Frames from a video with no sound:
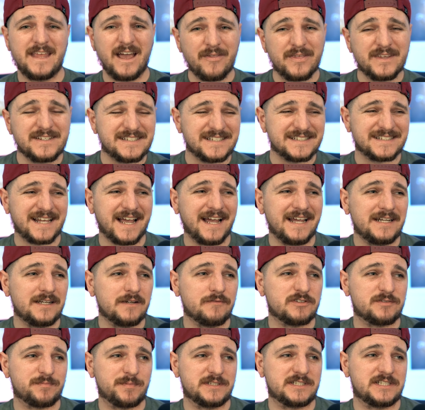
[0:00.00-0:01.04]
Now, this is kind
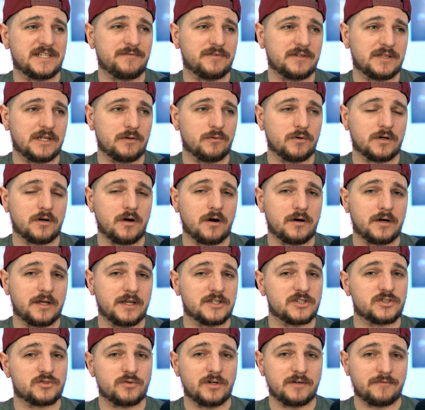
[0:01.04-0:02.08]
of specifically
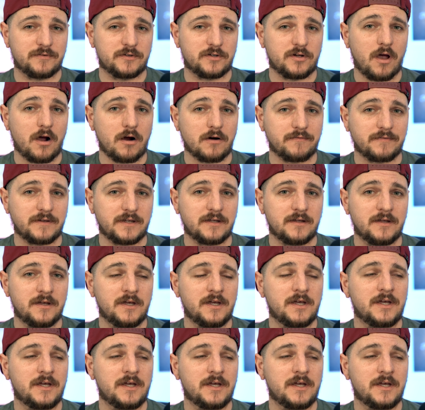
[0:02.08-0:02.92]
regarding street photography.